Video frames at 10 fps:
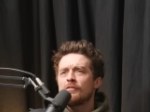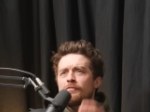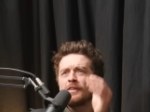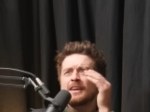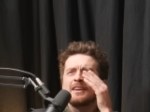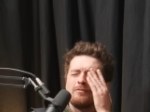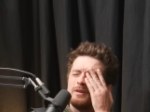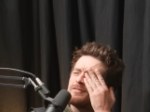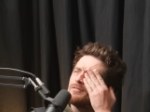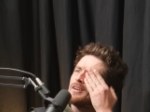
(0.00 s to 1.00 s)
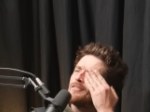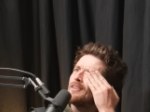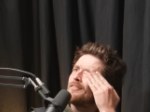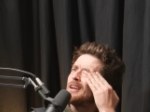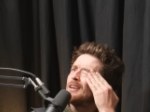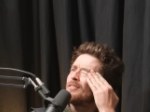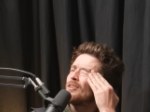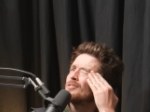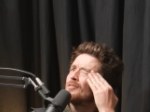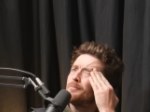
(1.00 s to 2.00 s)
can't think if any of
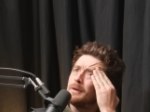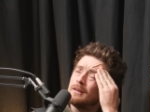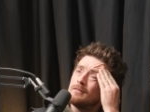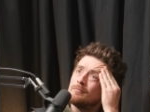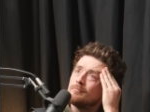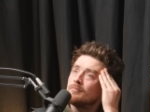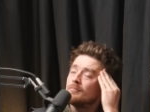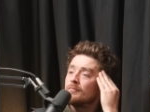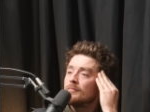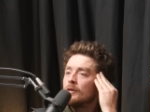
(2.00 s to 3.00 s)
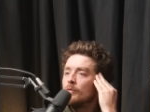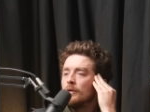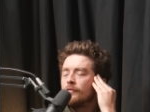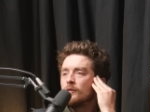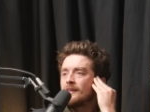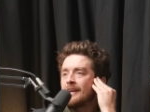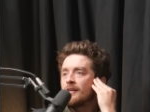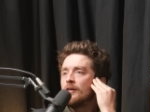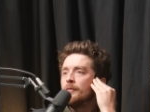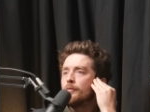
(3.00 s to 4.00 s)
ours have been. We've always had
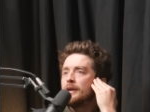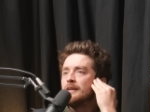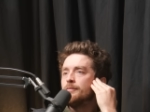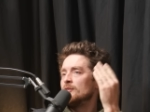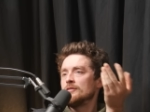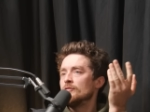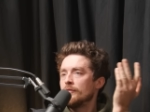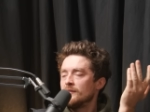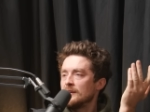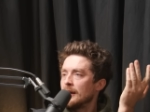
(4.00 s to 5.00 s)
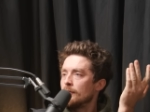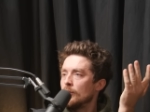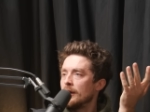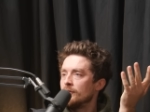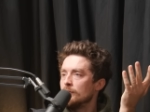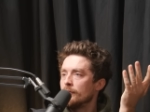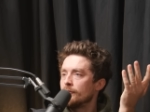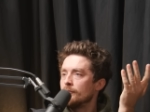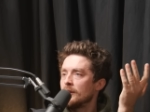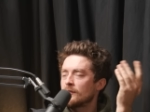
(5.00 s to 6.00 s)
a breed, but you can obviously get whatever you want
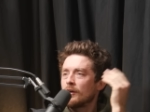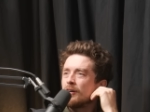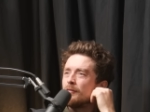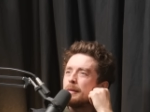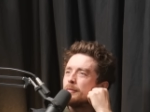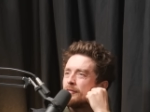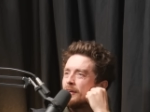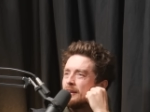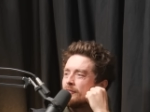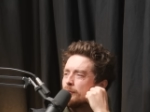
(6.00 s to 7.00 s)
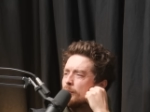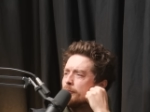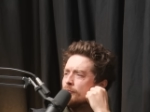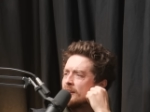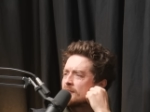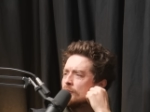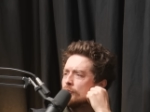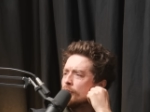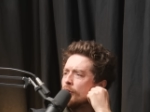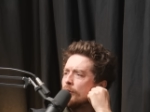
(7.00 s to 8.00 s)
from rescue. I can't remember if any of them were rescued
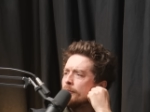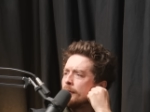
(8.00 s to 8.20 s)
or not.